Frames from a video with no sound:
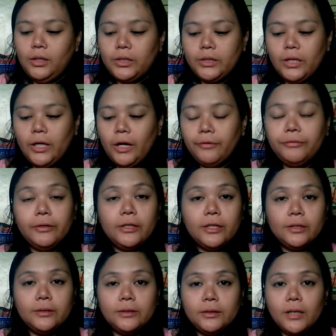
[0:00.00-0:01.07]
Because I have the
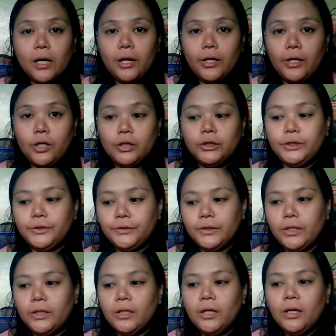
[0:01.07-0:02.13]
necessary yarns for
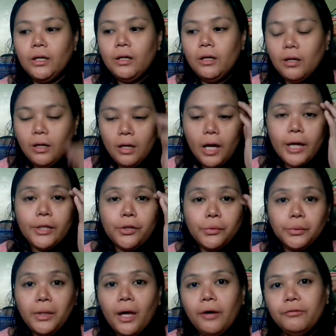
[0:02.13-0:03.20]
it. I
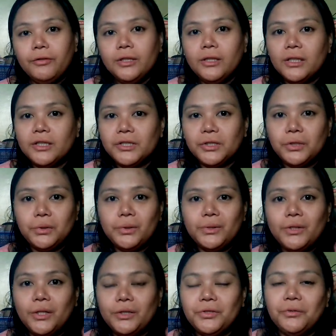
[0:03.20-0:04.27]
don't have an
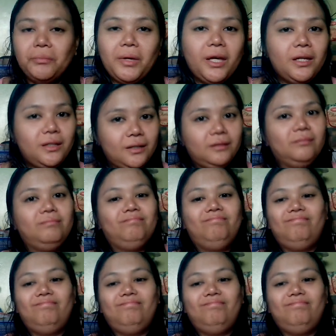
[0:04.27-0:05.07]
excuse not to make it.